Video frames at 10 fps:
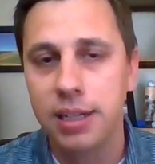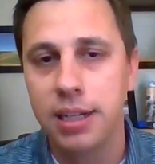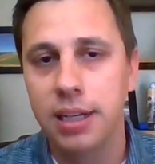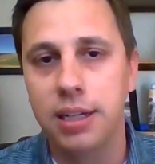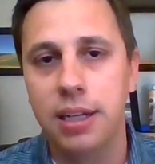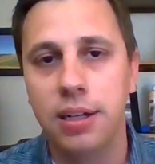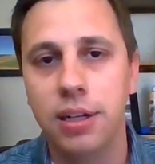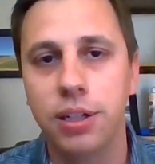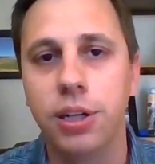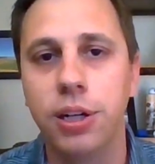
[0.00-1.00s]

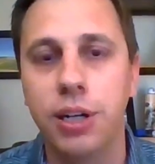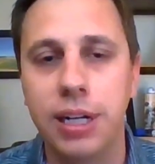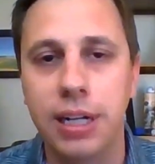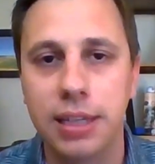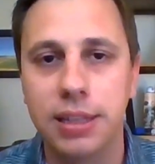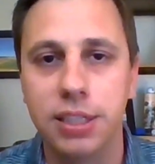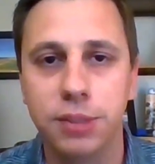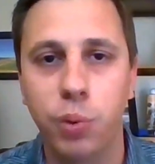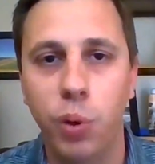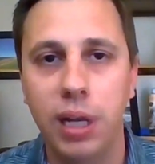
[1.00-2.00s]
occurring at this
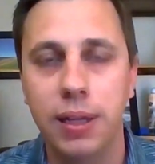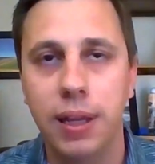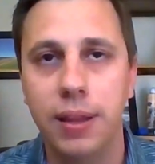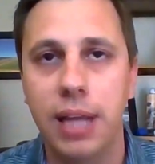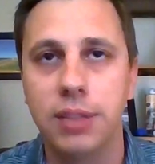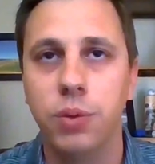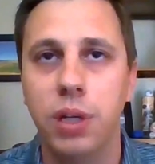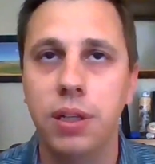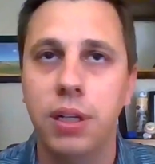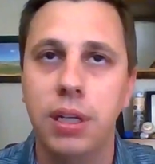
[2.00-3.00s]
point, and that's
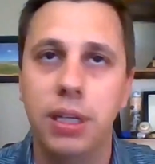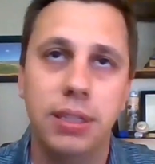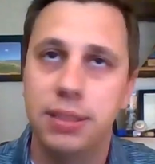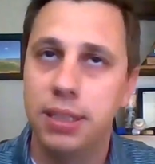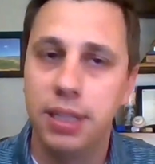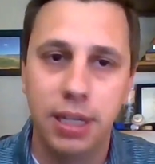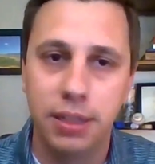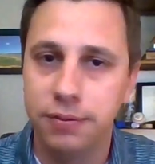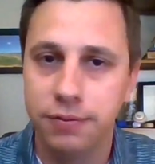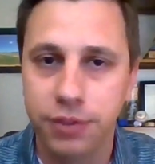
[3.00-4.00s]
what is,
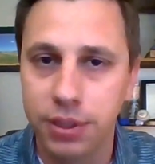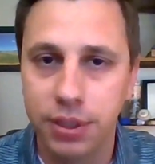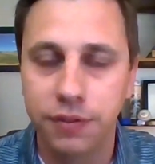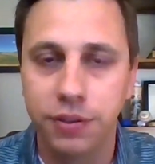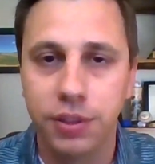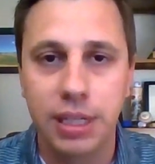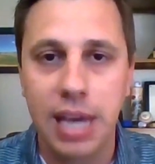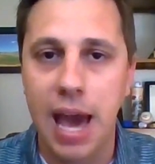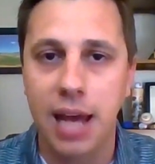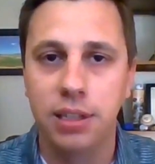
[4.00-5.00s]
again, friendly for the
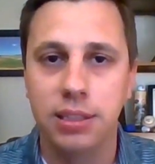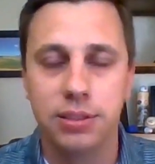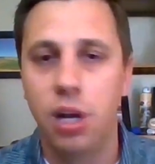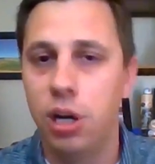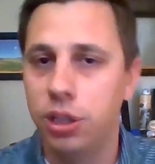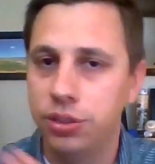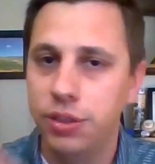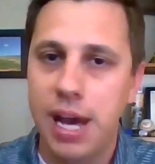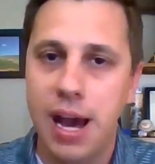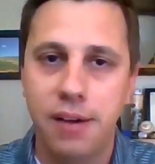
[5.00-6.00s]
cattle as long as
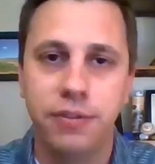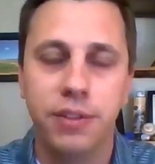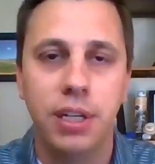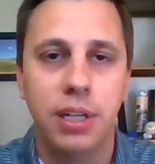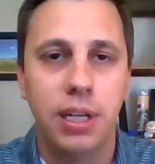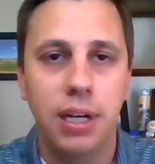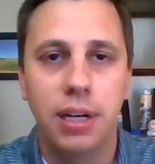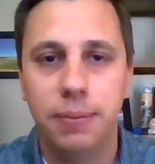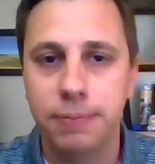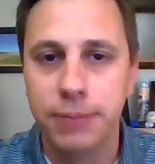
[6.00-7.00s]
you have
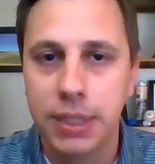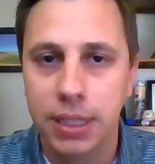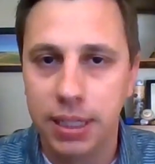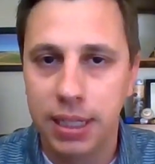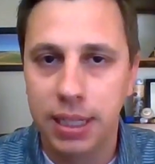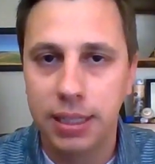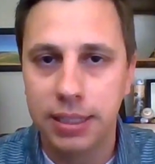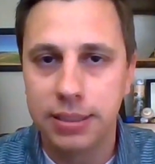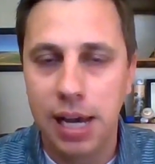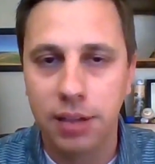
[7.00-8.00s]
again,
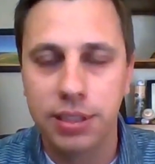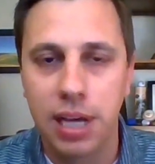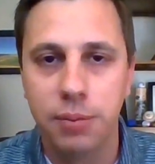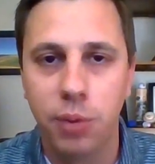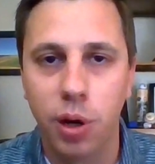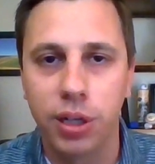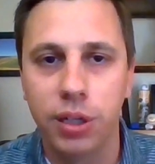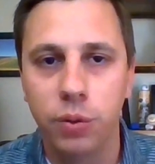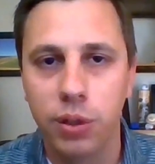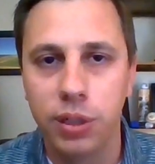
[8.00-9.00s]
these outside
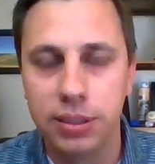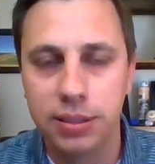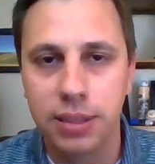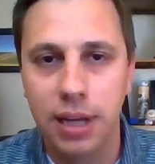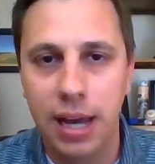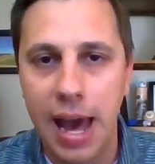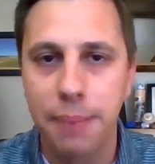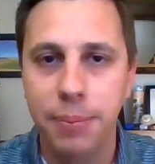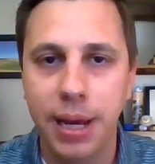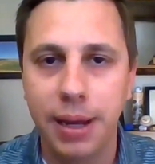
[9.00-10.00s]
market worries
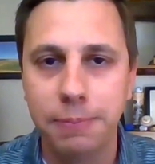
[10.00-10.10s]
at bay.